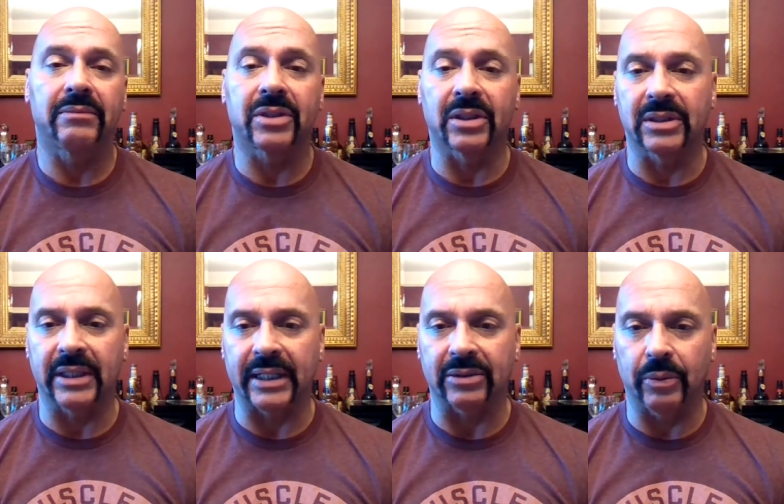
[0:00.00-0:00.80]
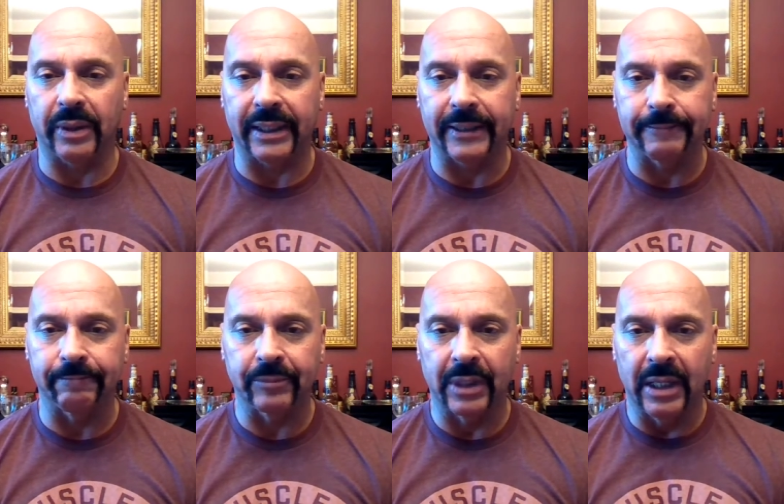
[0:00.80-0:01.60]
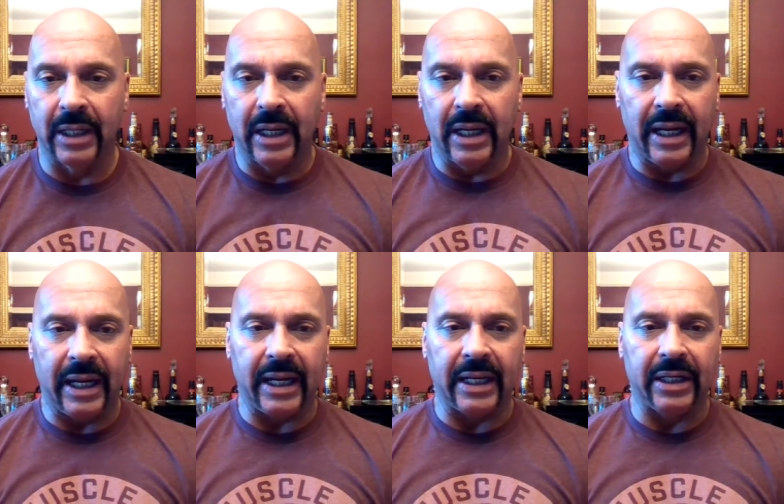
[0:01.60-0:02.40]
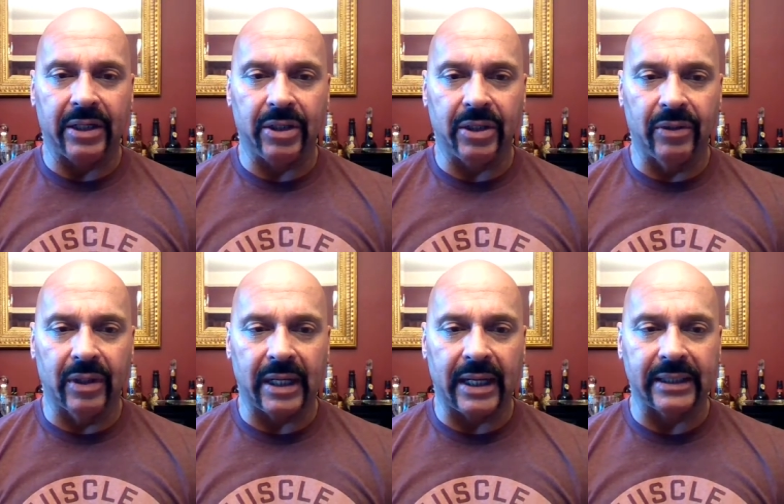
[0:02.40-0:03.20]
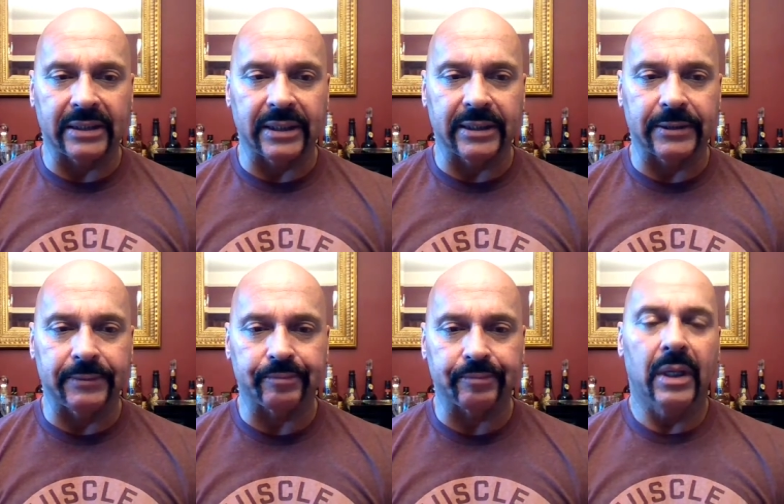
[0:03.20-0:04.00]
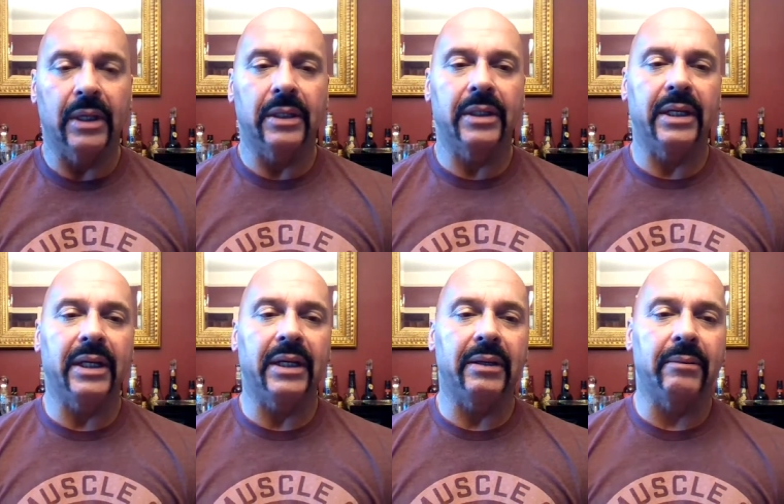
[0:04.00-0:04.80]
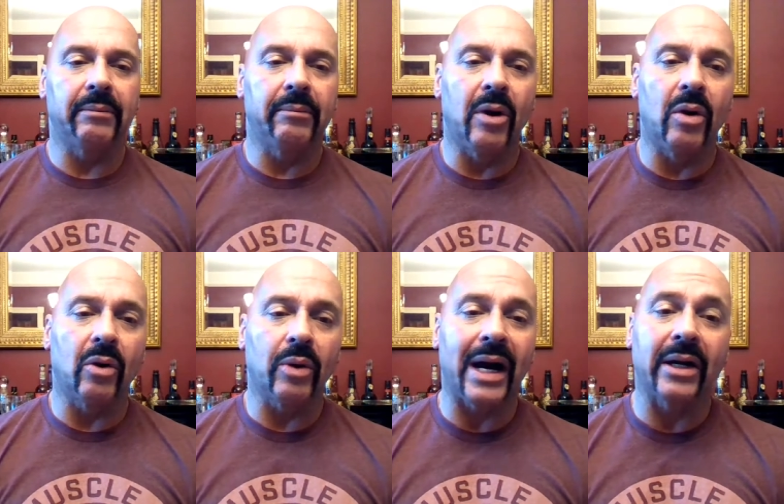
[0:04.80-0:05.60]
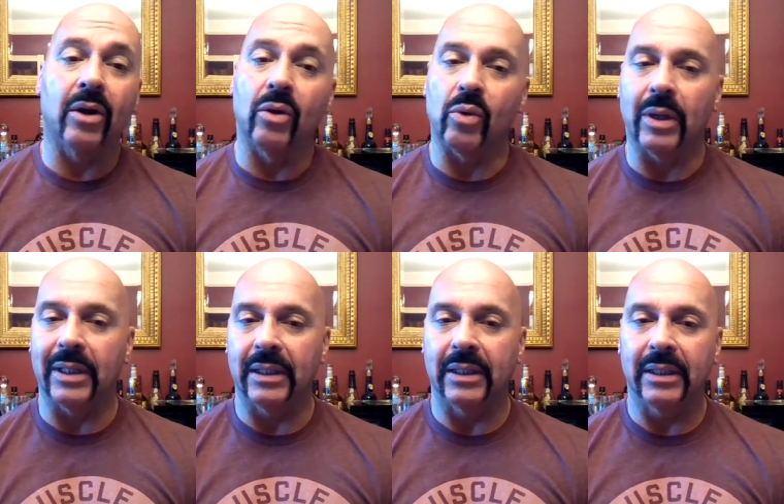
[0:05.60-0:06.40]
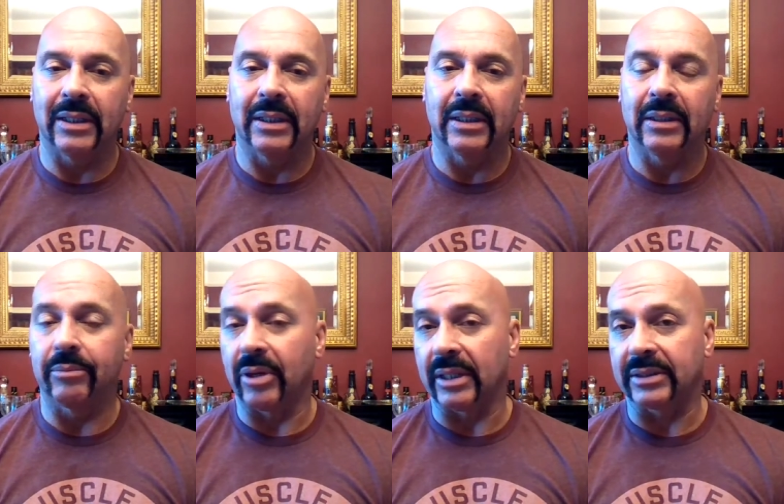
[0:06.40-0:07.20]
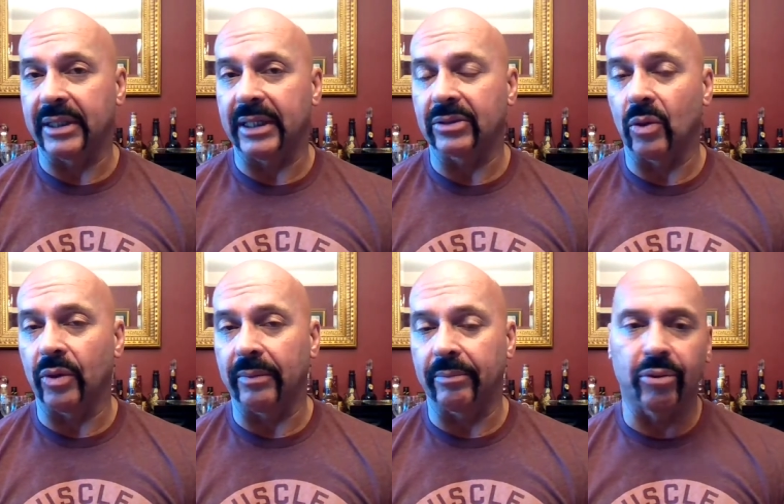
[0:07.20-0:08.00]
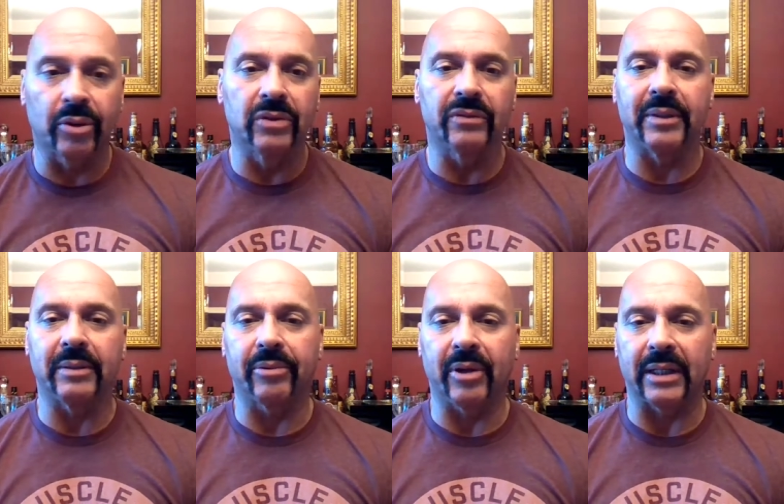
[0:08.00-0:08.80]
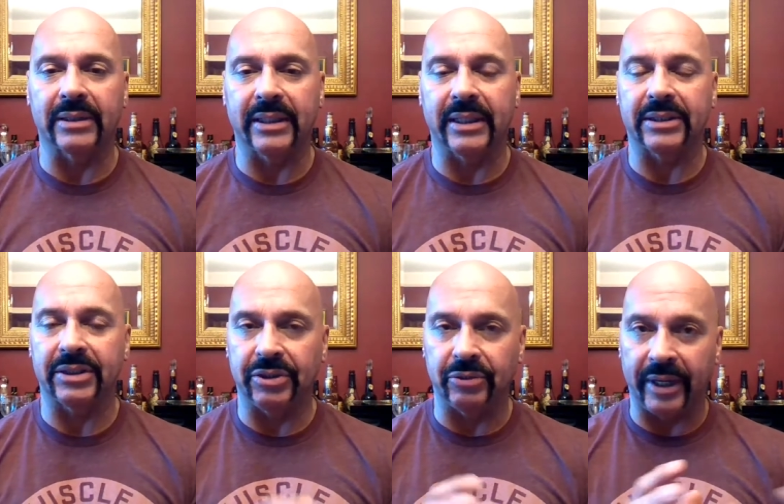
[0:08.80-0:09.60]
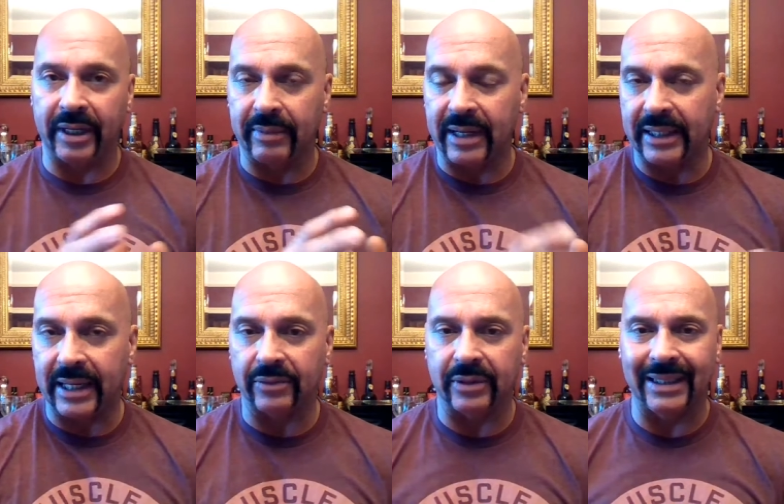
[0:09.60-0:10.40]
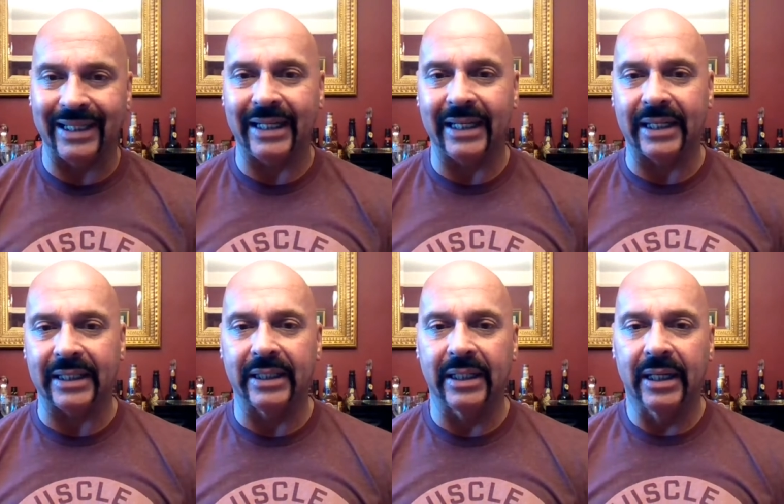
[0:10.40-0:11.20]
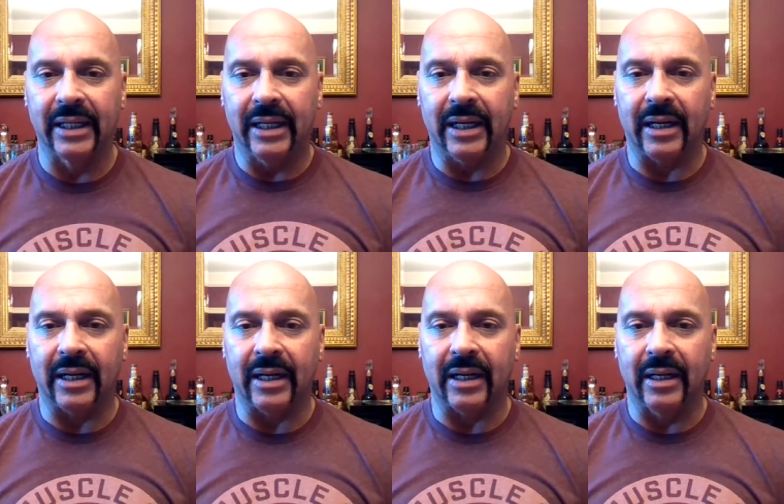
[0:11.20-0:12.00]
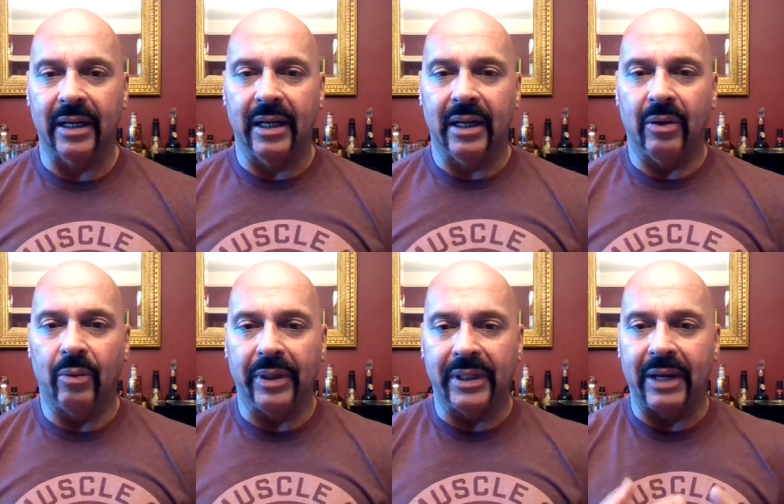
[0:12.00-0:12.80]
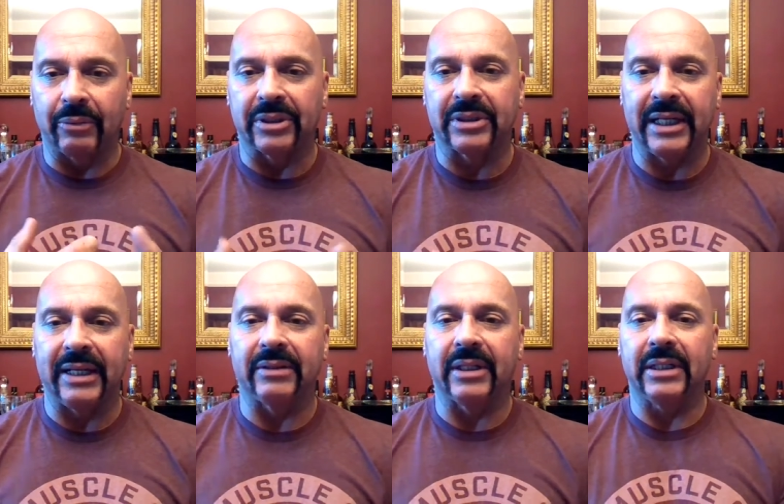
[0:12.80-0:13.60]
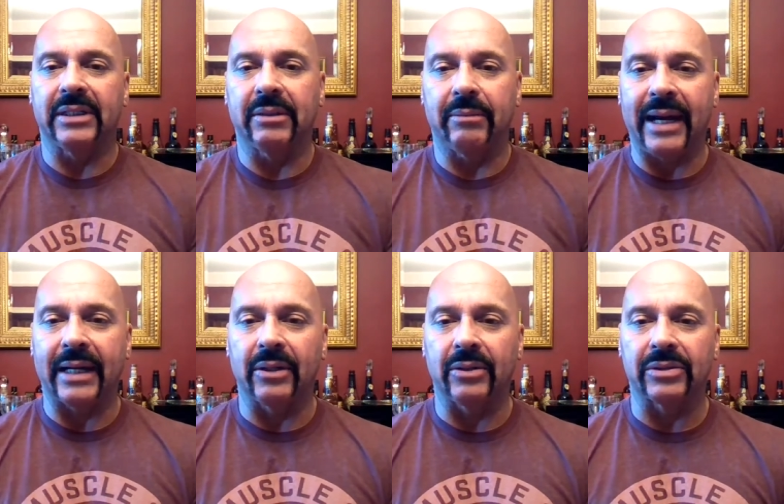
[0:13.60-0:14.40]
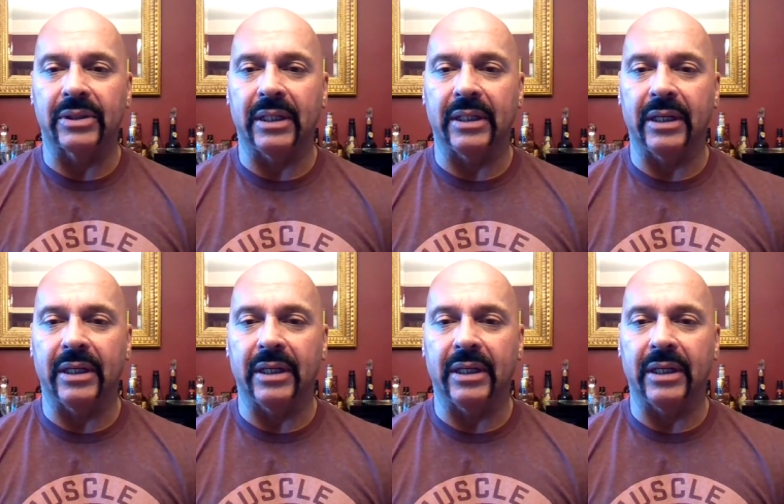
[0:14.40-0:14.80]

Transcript: success with. And it utilizes the Mojarado process or improvement process. And you read about that on the lead in uh, when they receive the tobaccos at